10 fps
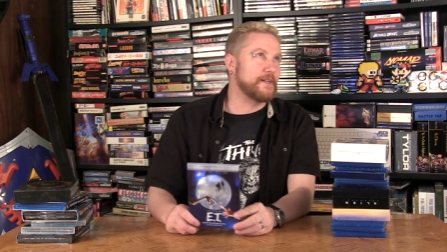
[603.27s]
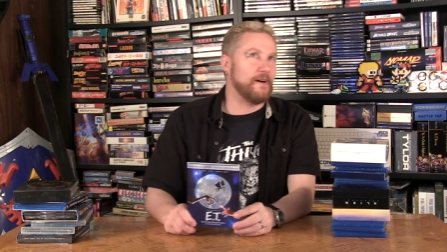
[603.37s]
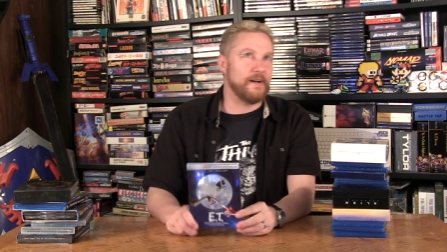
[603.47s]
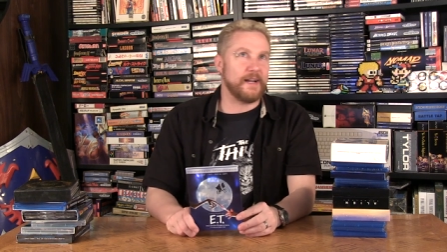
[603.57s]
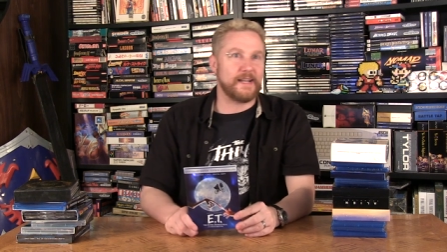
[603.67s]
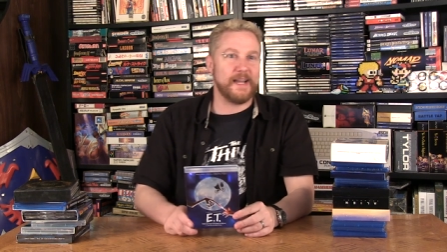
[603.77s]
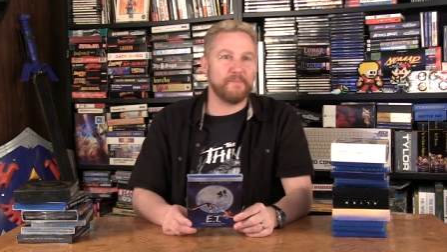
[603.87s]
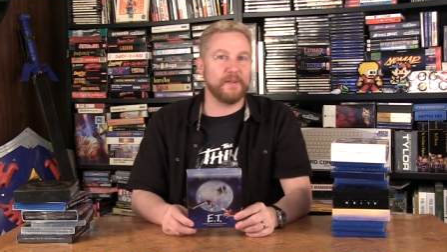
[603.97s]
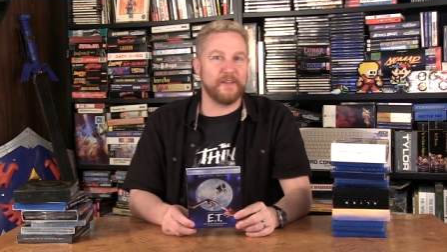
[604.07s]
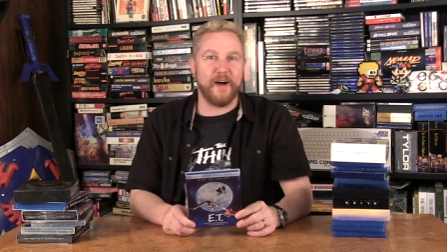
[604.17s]
god, I
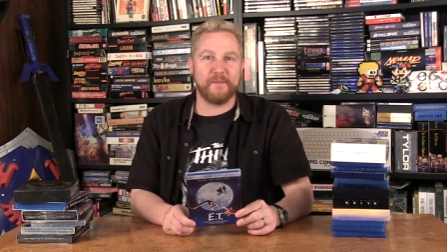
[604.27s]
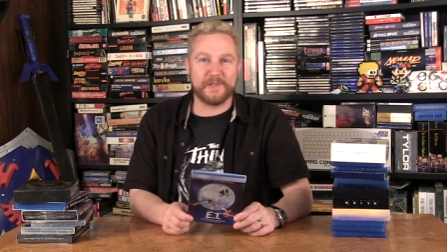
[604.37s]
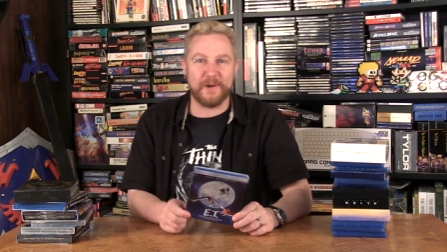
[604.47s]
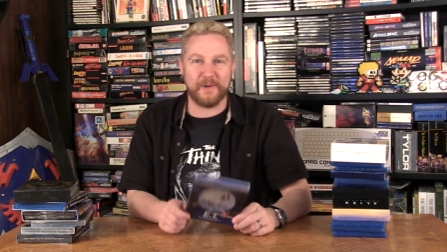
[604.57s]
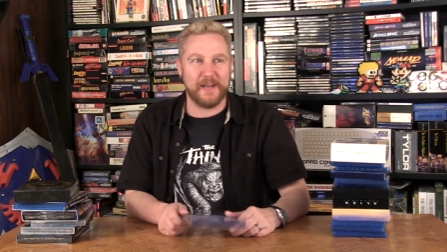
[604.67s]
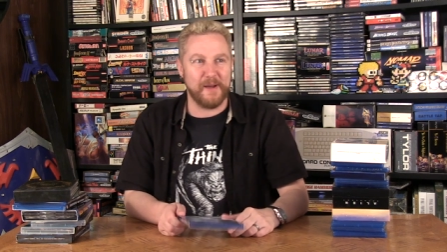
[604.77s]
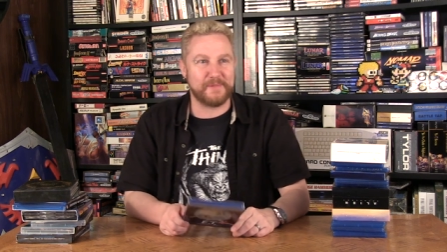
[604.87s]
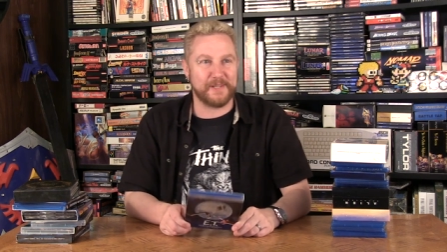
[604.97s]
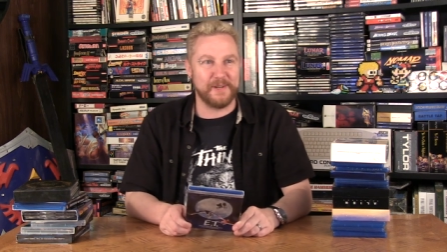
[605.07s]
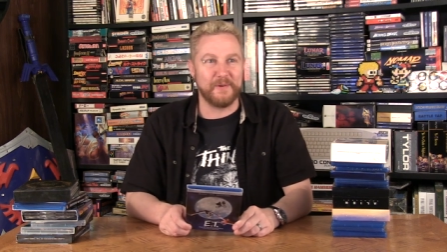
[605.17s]
can't believe I'm choking
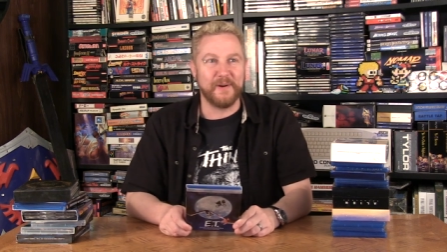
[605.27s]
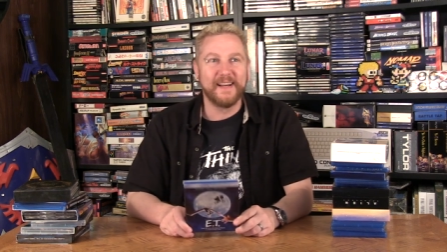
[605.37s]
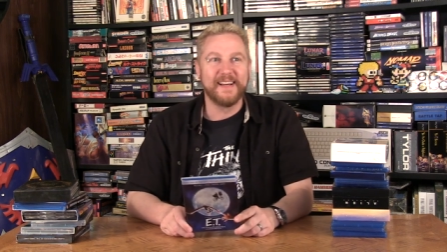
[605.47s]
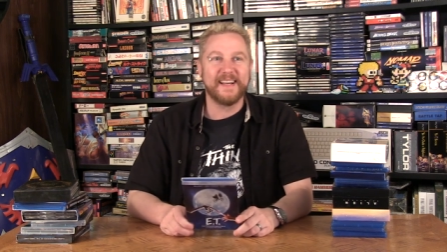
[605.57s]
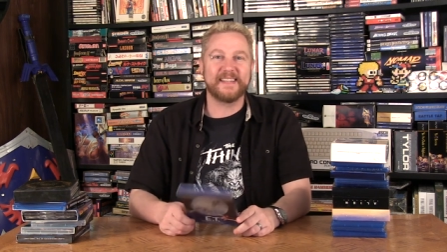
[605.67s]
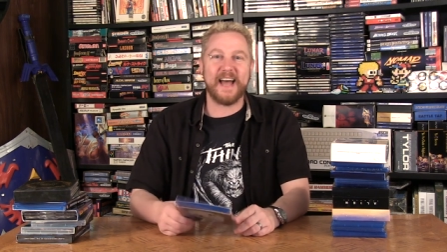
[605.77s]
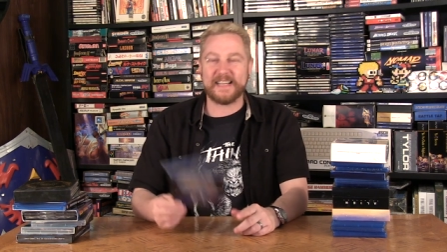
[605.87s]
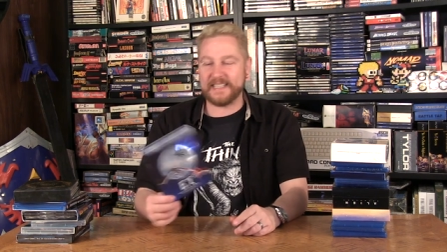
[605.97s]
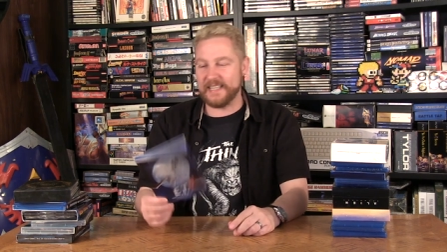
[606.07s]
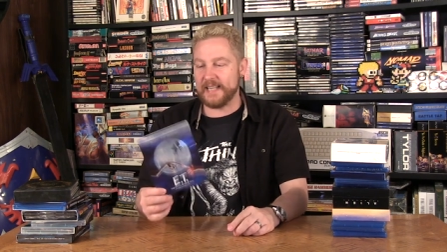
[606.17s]
up too.
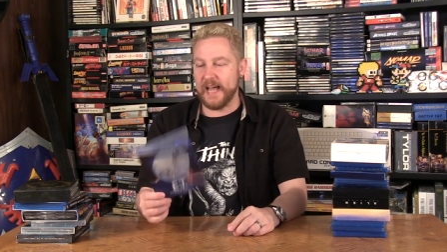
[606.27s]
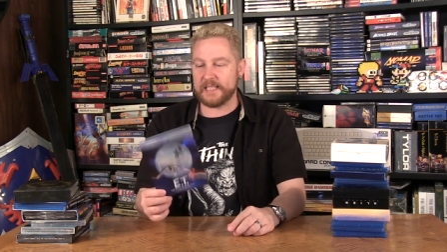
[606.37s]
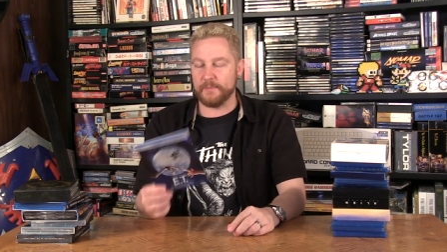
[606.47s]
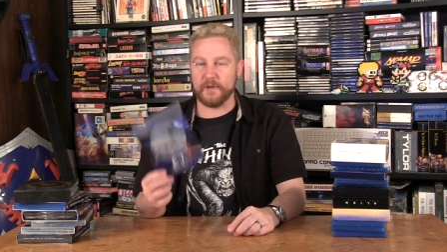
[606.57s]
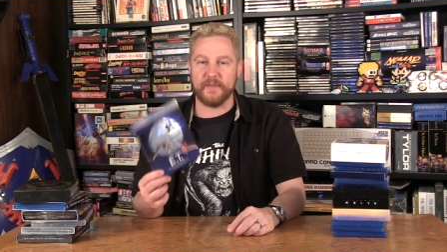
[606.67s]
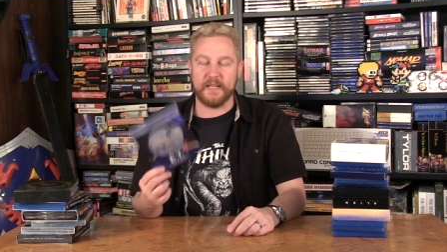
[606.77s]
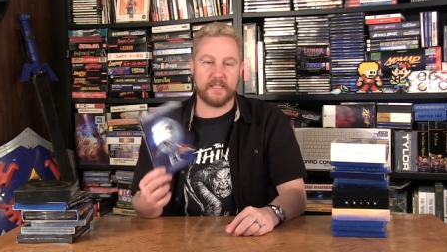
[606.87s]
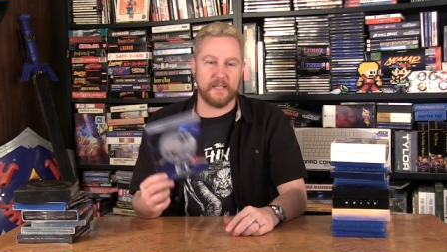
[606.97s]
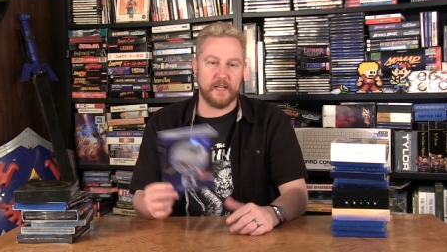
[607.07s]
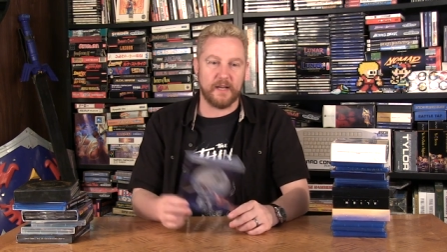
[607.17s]
That's the testament of
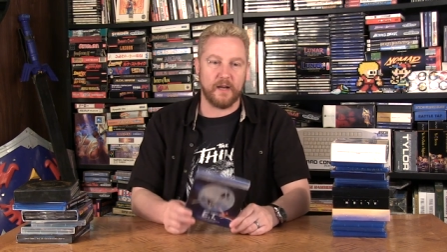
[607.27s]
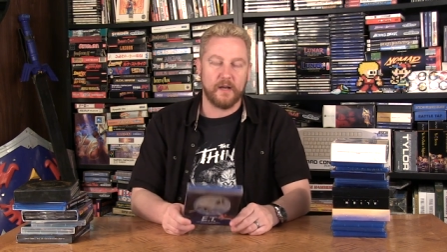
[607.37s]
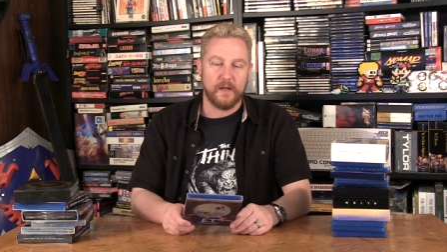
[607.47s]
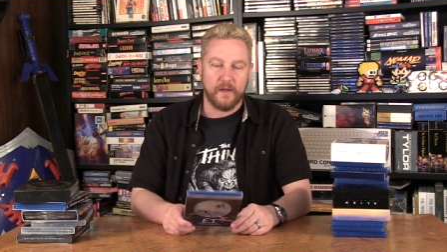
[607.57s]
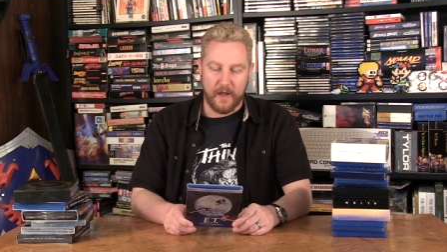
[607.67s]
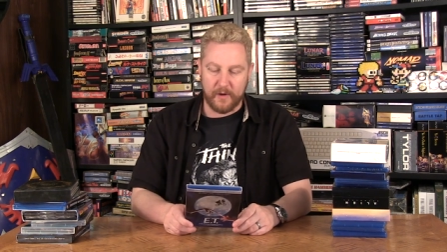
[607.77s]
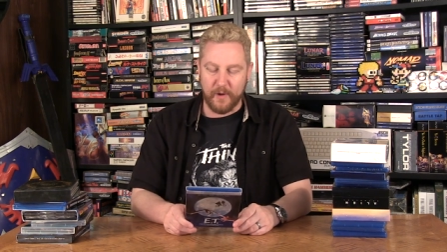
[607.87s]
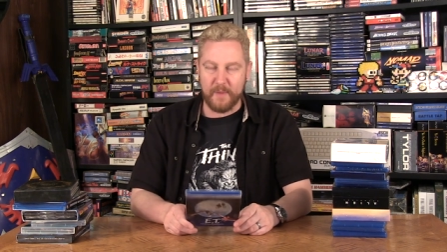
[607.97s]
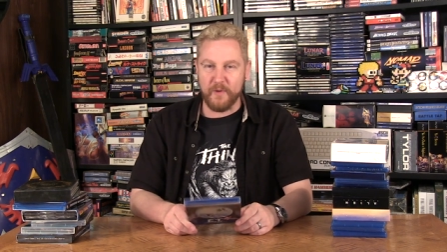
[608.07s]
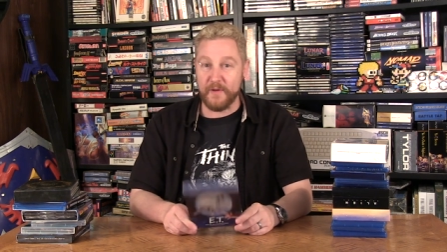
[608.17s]
ET. Uh, a
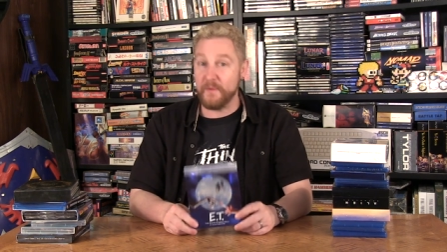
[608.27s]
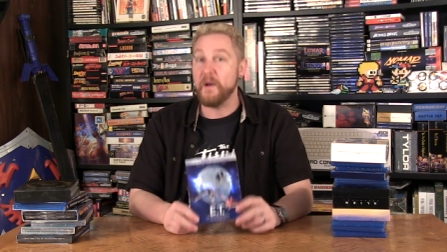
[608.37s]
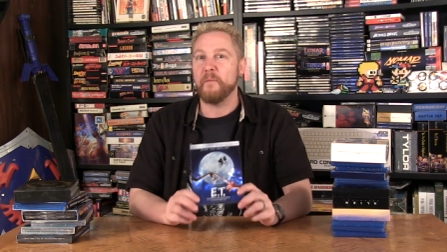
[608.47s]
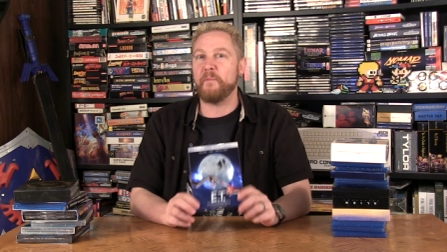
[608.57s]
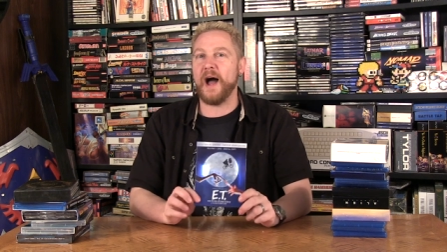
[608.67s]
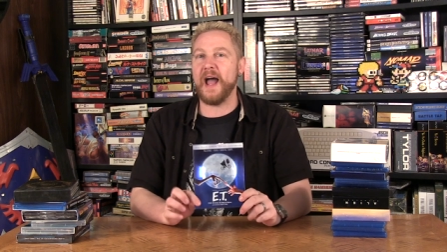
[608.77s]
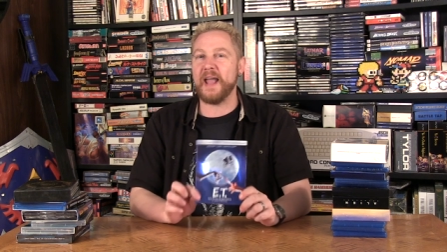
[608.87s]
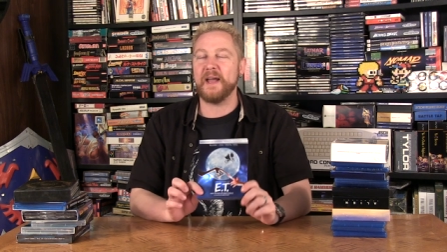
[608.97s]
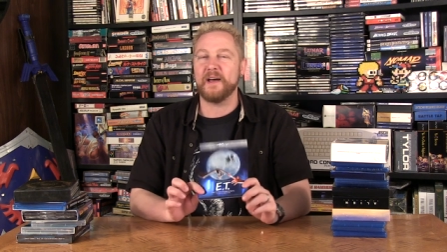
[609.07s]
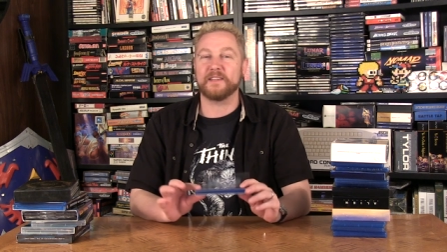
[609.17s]
great movie
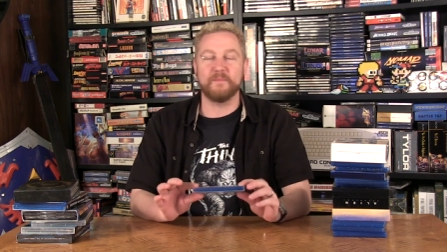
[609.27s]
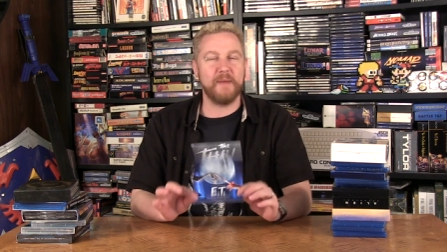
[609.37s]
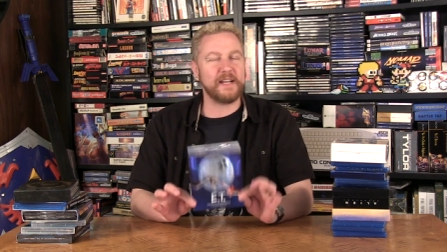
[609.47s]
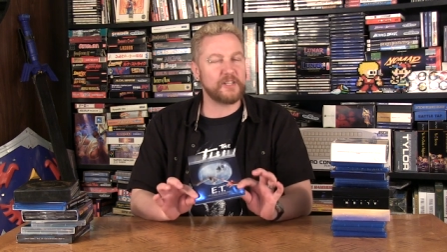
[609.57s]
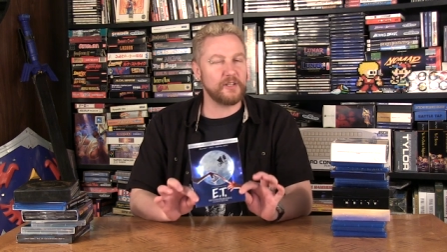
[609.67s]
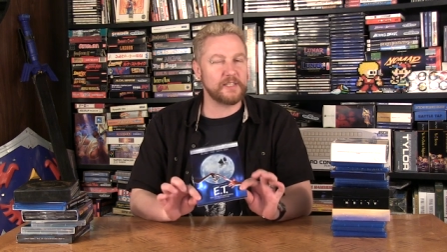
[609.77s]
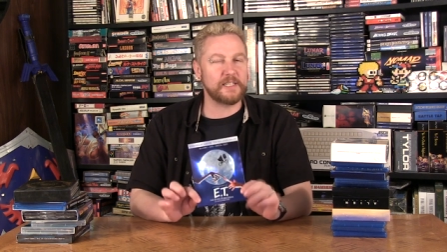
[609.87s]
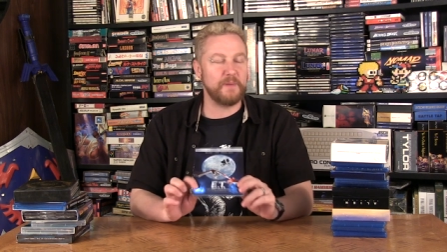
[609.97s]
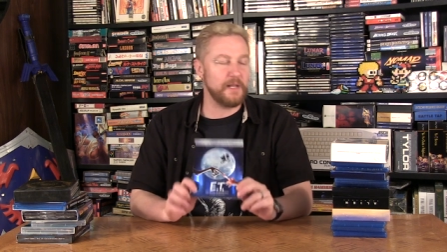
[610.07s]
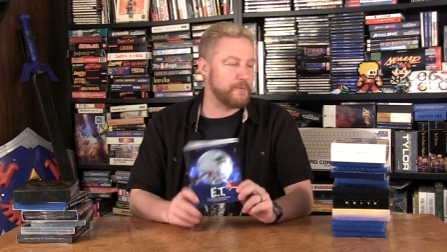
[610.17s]
by the Magical
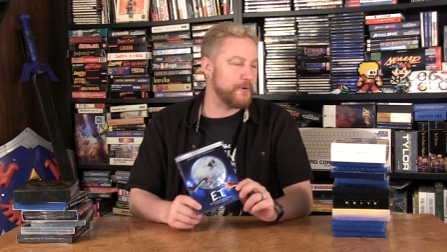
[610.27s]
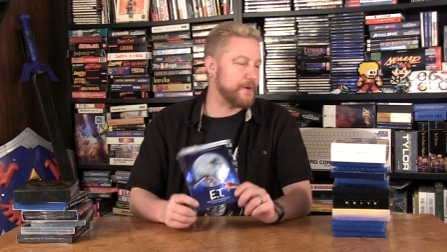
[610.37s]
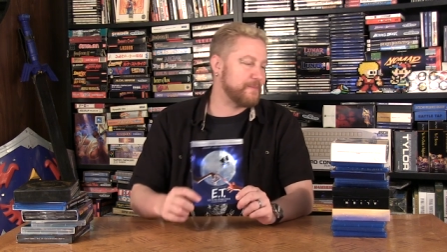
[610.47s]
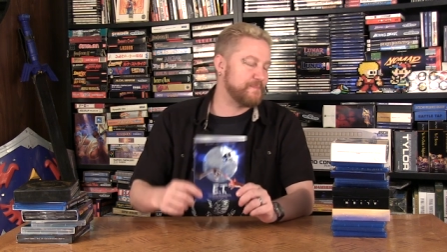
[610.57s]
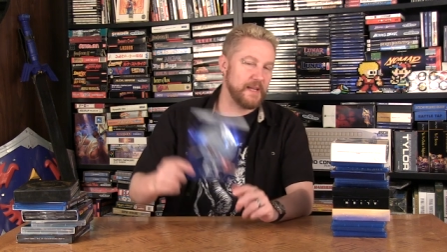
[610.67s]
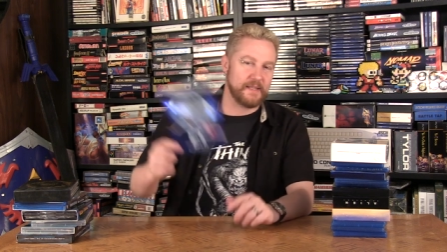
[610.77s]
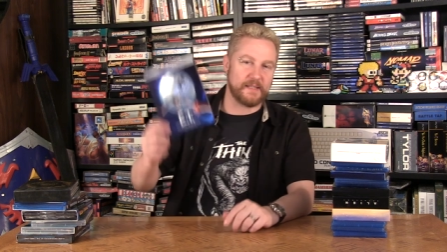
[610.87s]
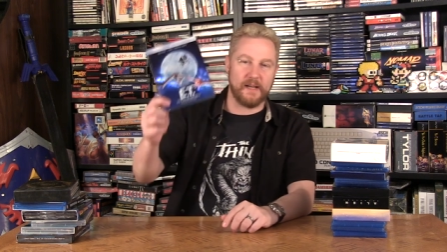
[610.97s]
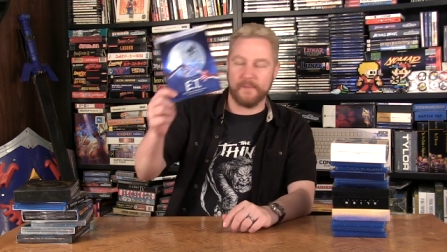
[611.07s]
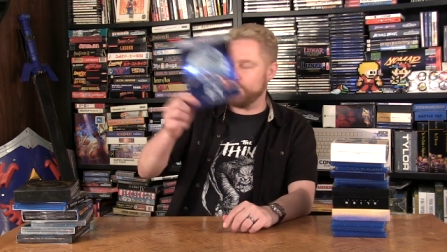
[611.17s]
Spielberg at the
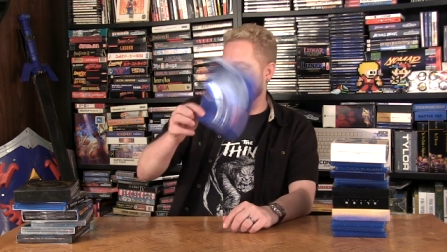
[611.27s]
time.